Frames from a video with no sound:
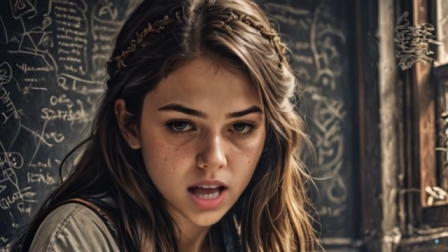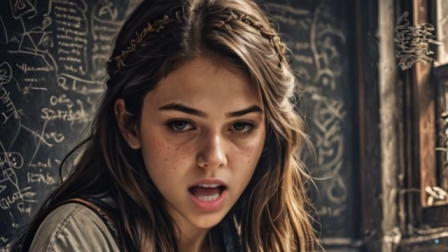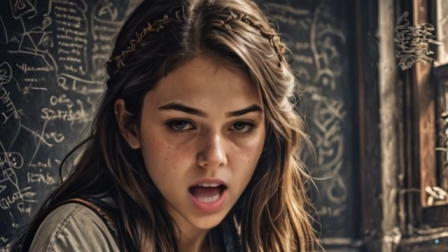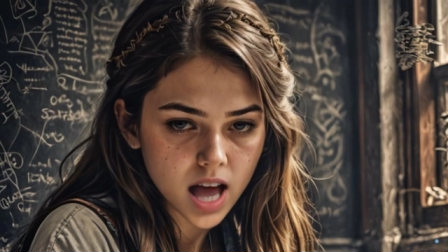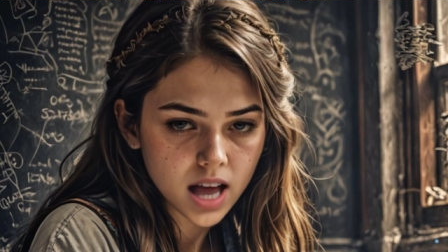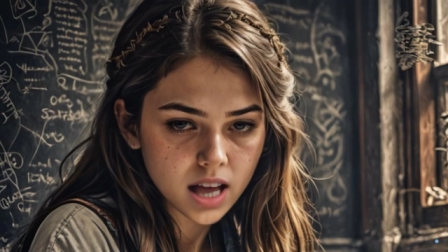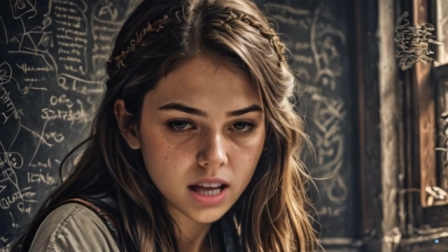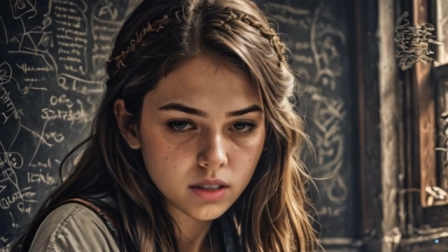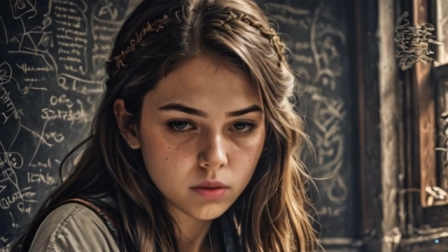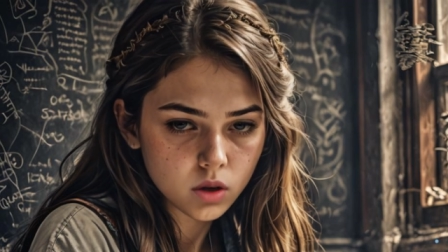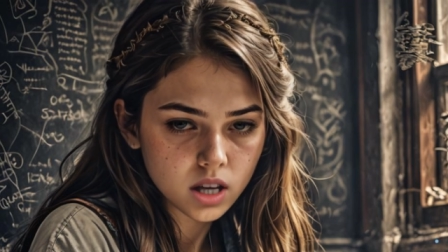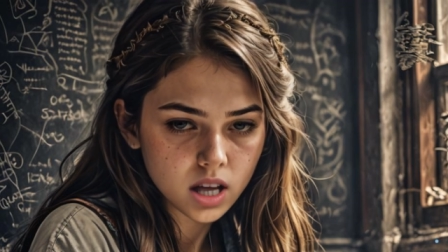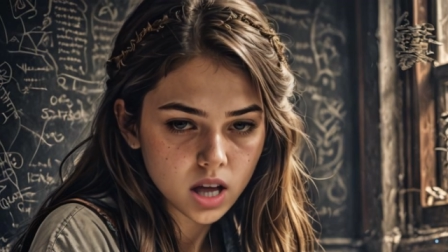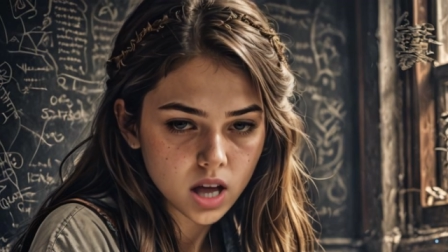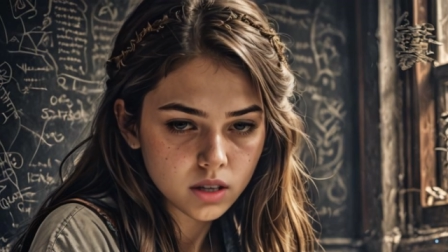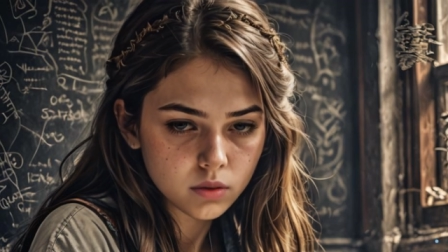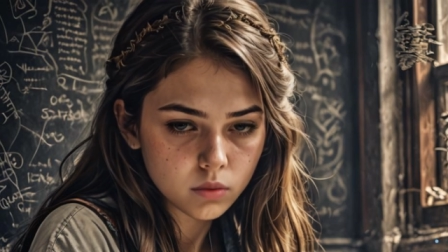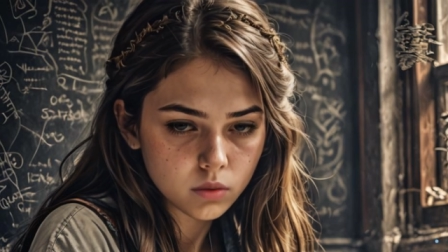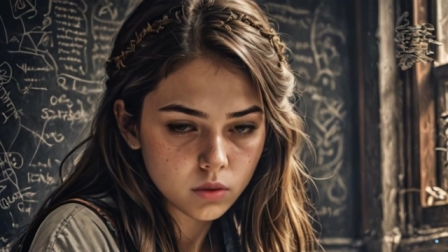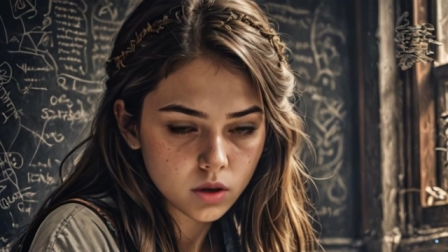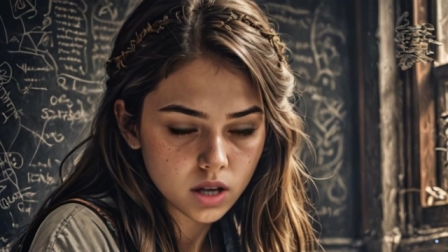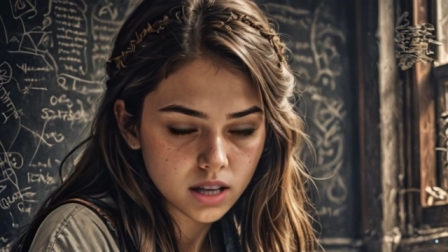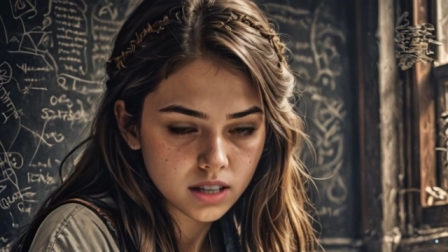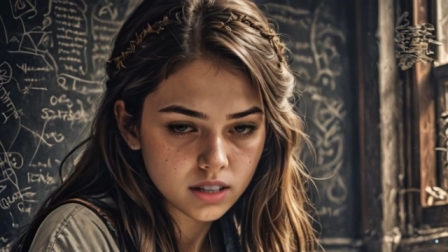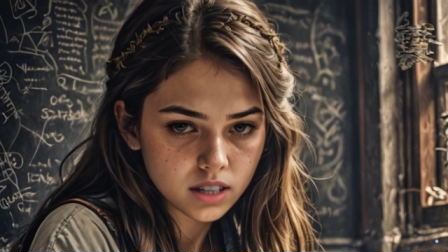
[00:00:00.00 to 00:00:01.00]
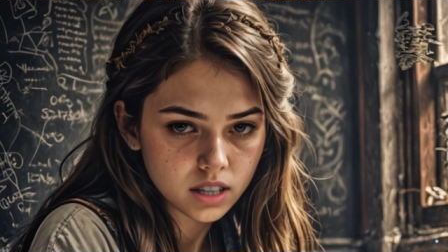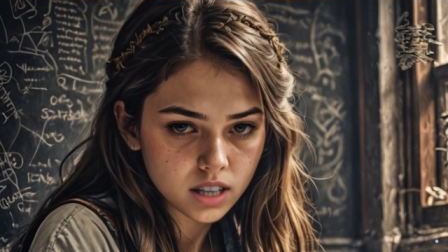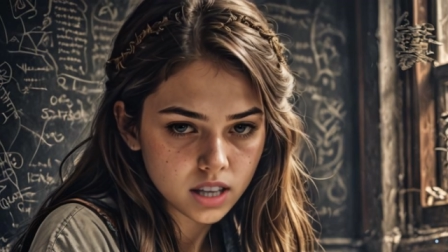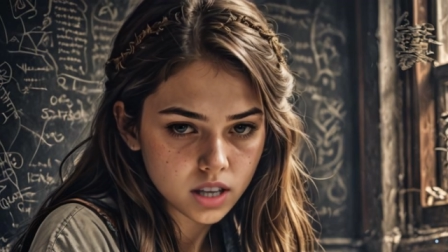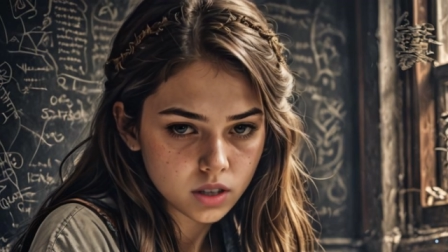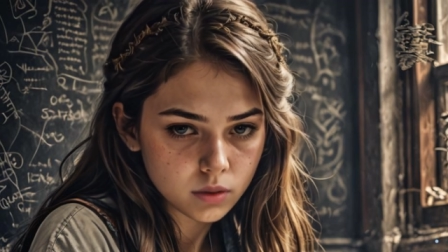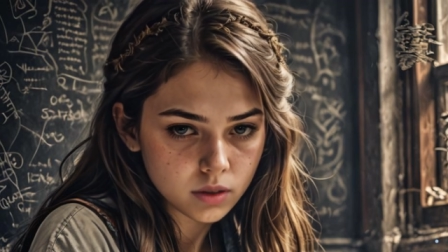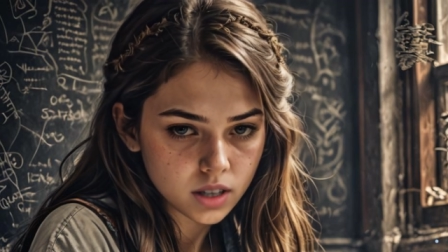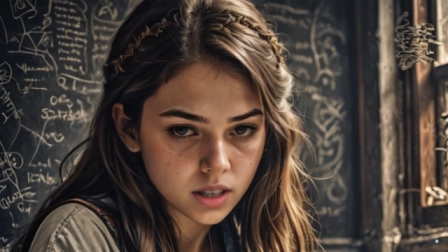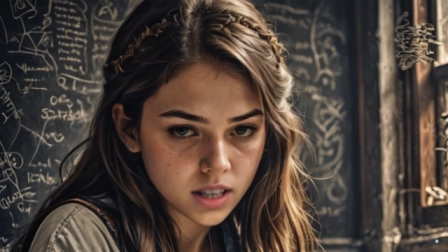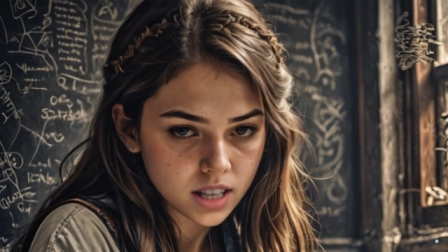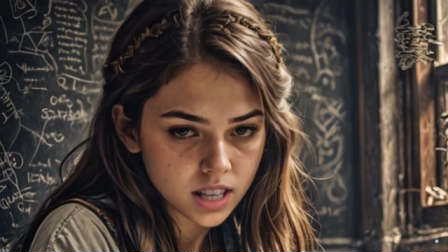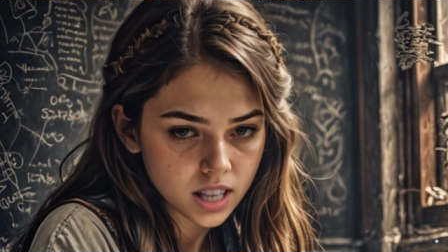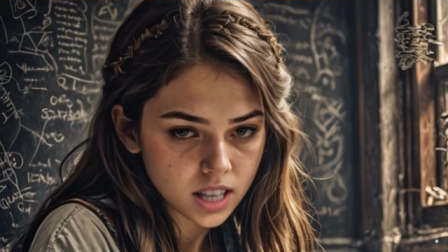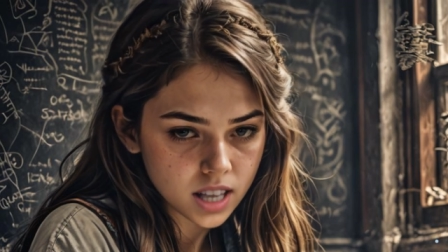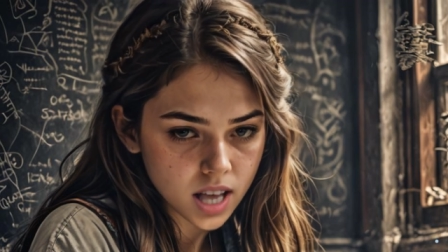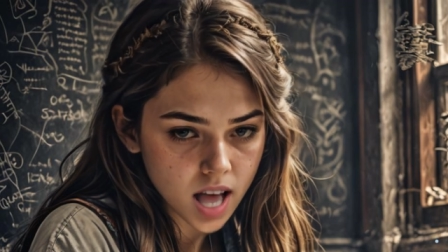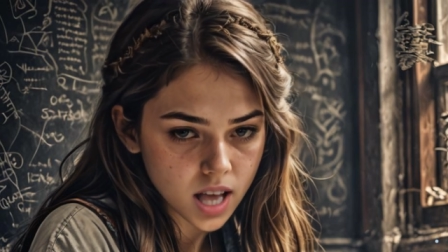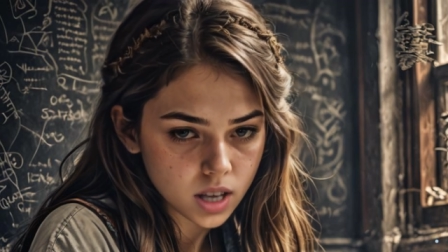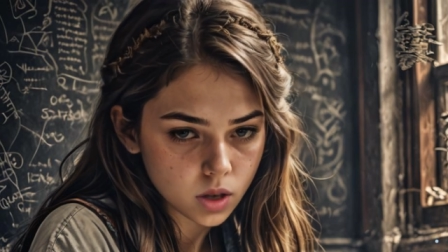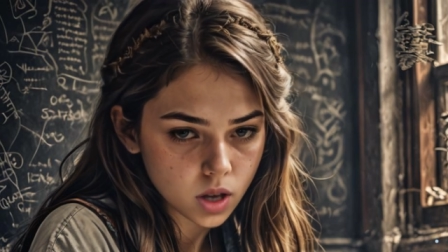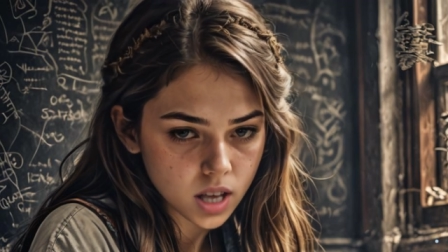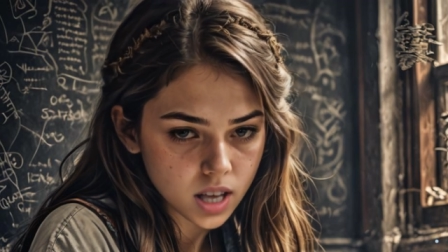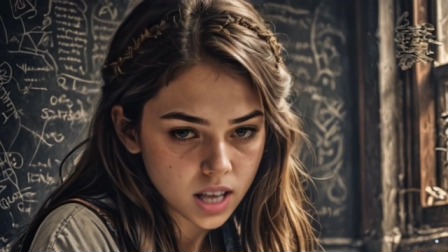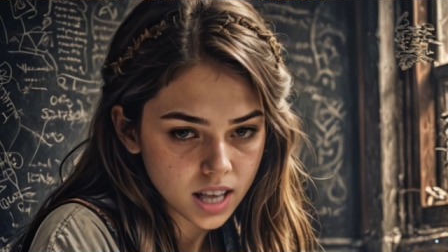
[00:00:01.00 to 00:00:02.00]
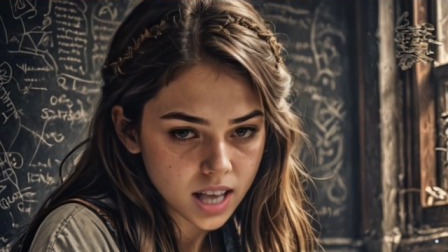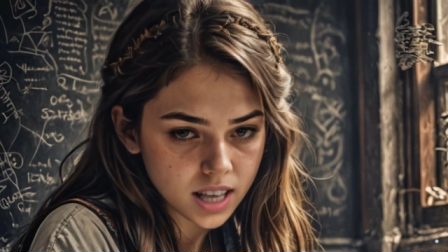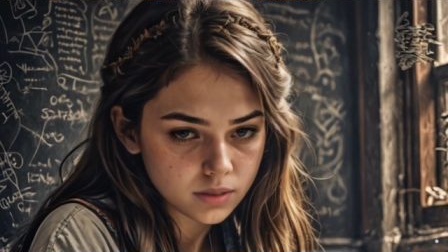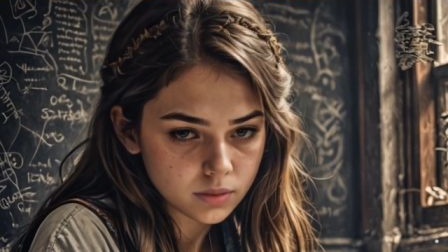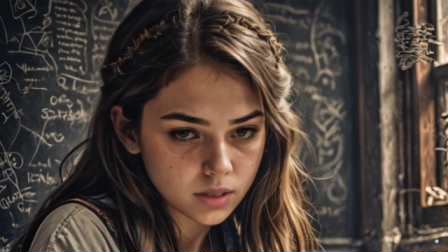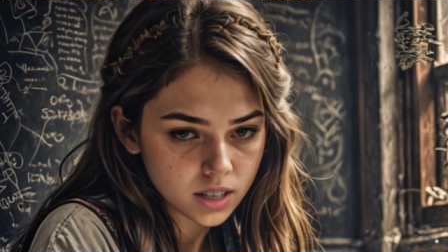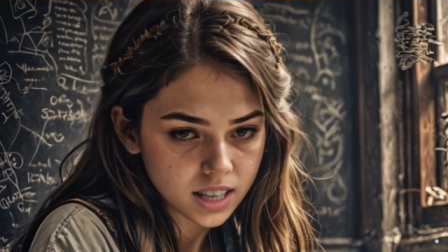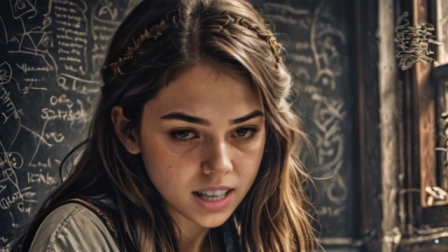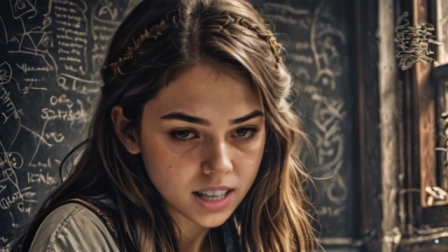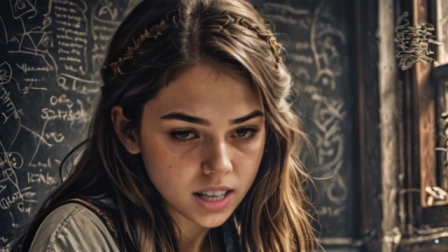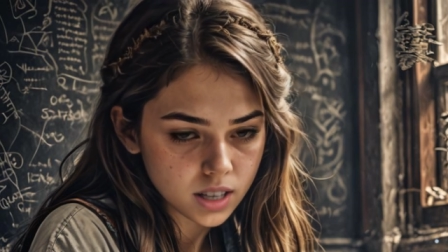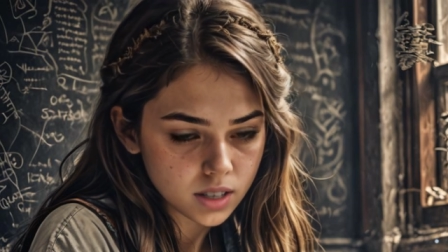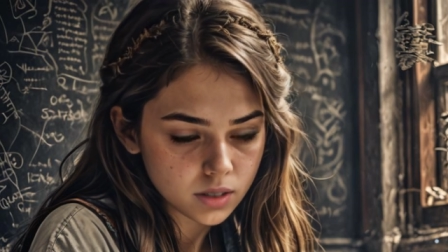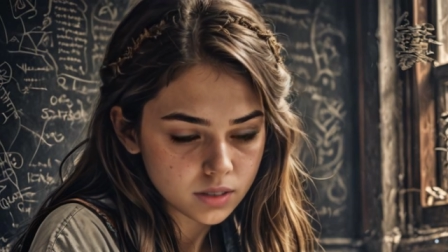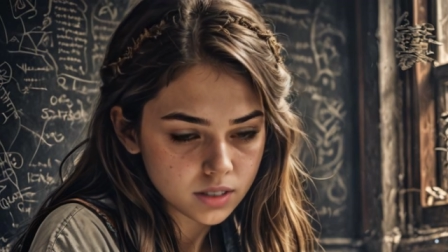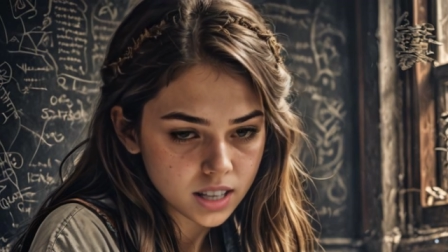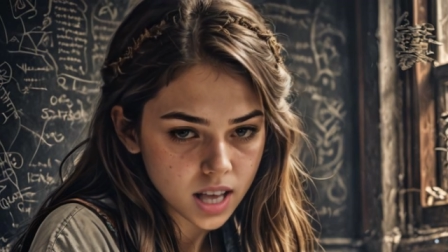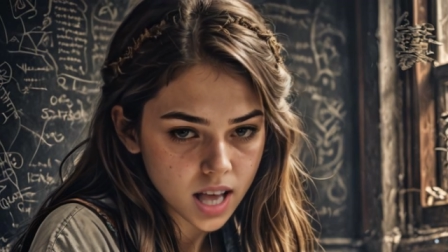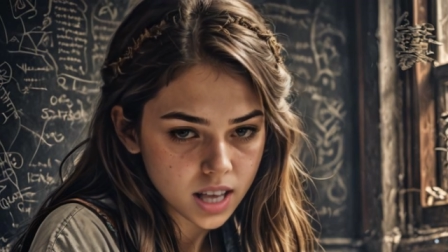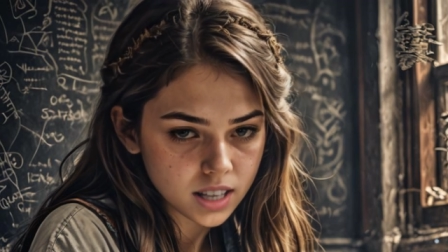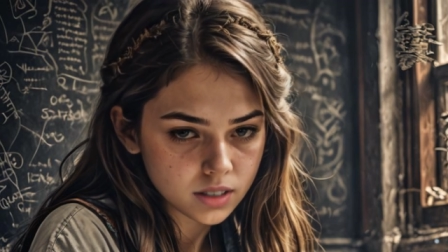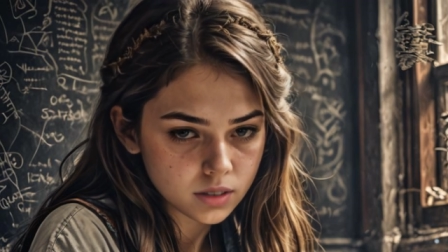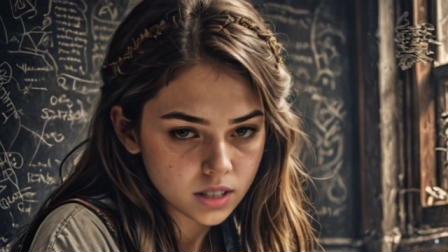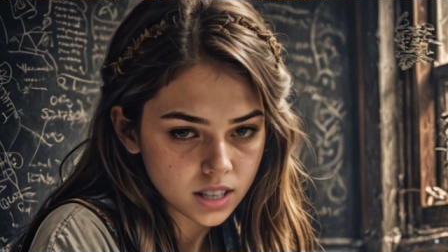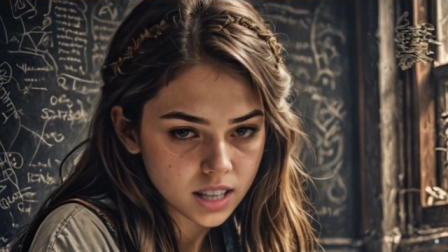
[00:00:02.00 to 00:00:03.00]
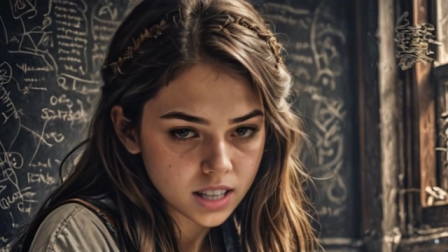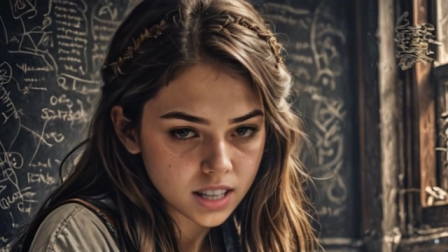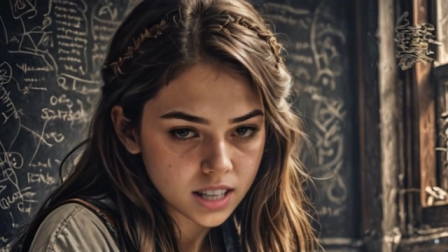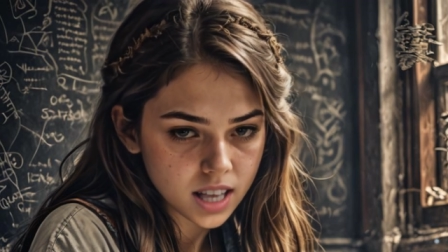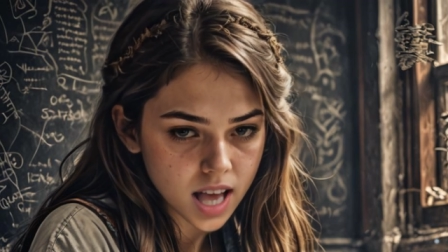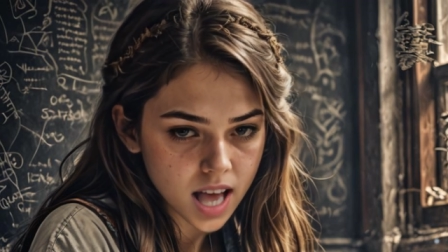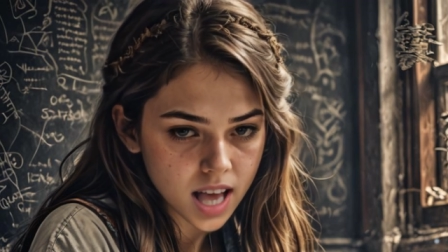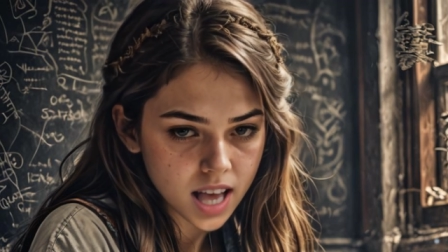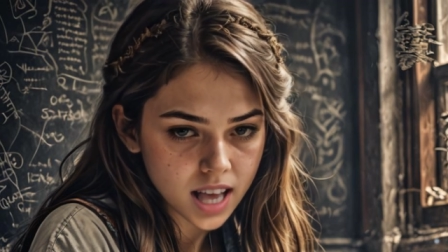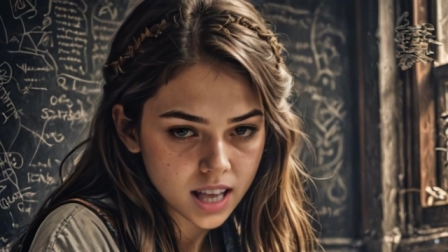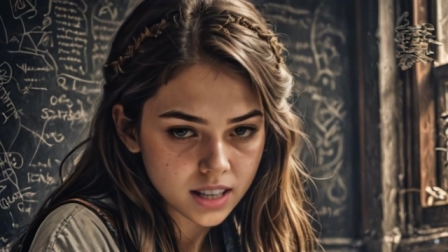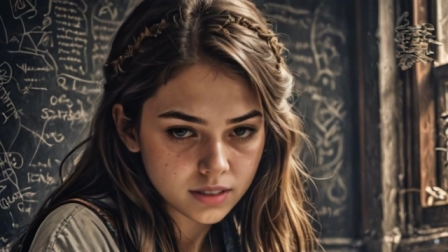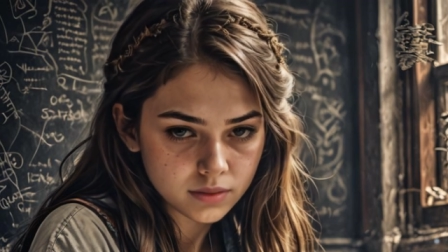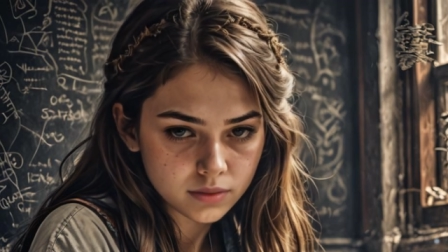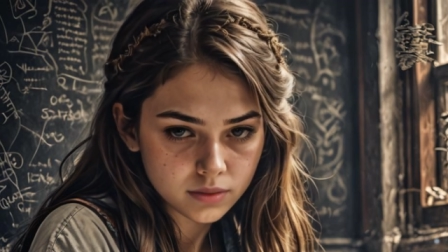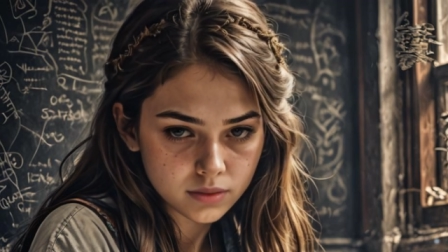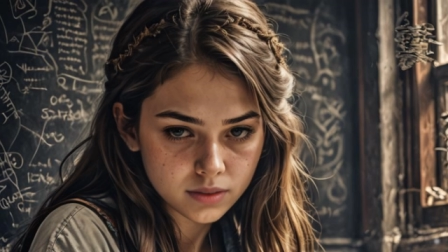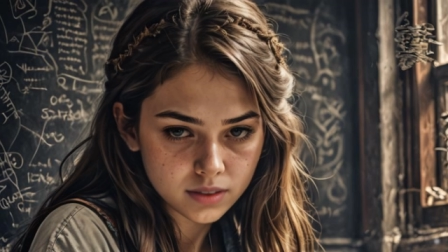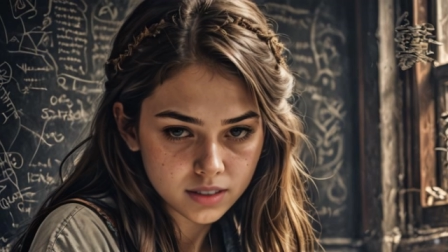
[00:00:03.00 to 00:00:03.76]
Anyway, I'm about to jump in the shower and get myself ready for the day.